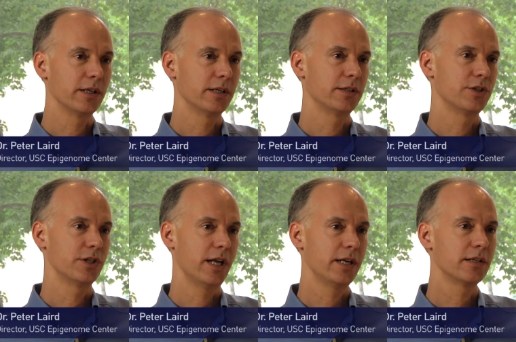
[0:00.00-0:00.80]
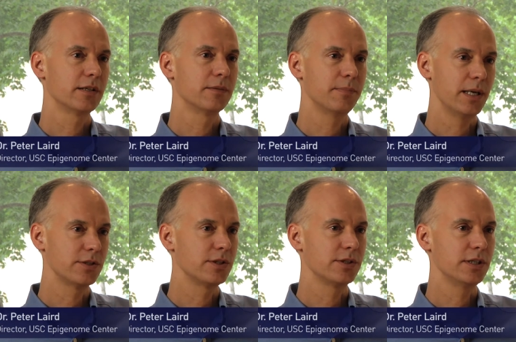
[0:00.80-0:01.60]
a
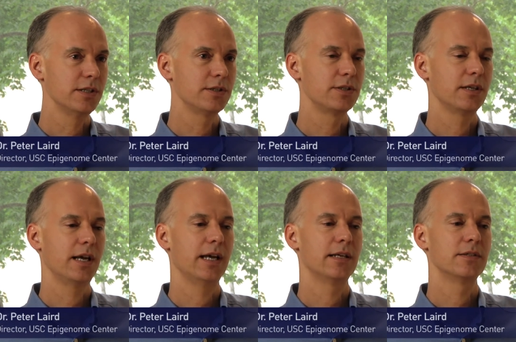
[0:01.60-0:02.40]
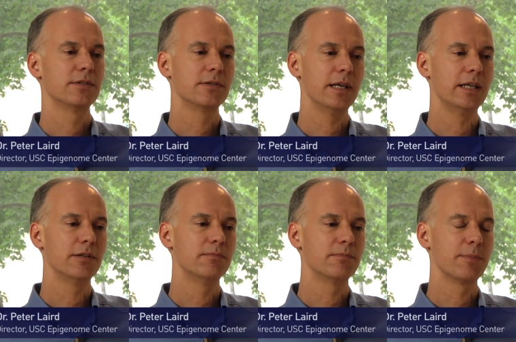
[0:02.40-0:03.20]
genetic-based disease, and
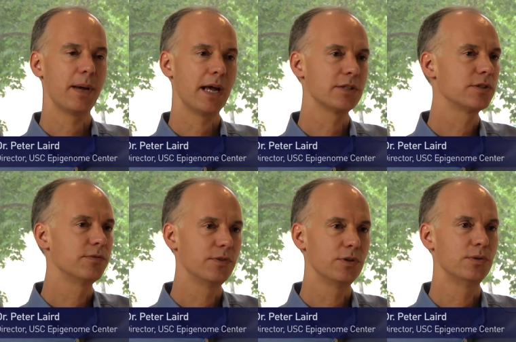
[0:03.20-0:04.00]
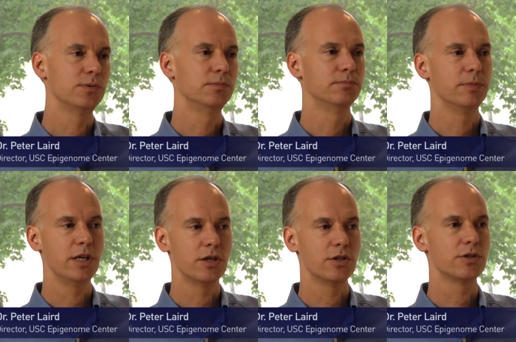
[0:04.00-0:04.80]
in the past few
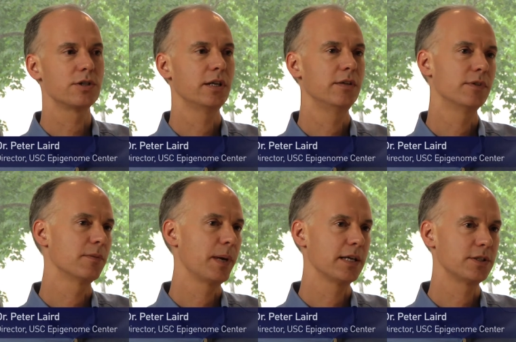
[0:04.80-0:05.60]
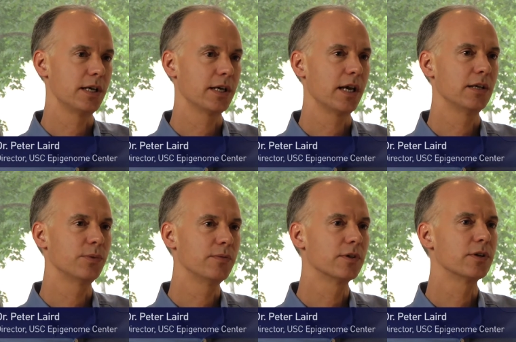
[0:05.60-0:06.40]
years and even the past decade,
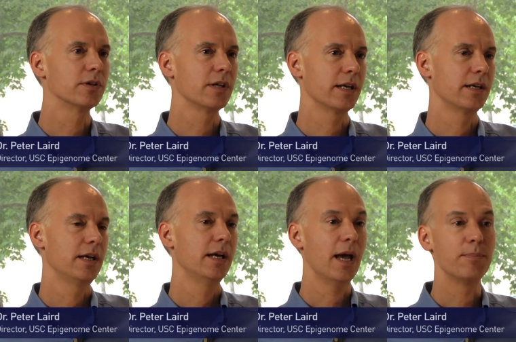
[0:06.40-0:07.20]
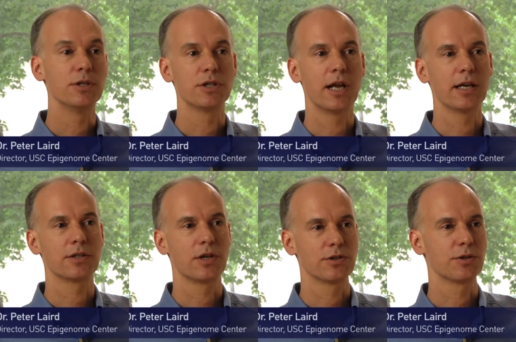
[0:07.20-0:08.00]
we've learned that
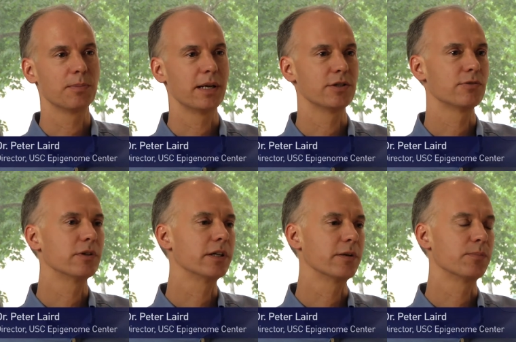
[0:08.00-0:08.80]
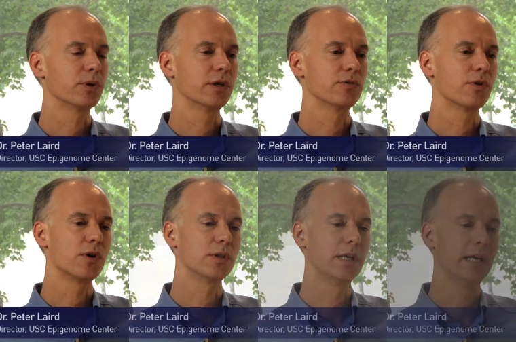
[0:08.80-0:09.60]
epigenetics also plays a really important role.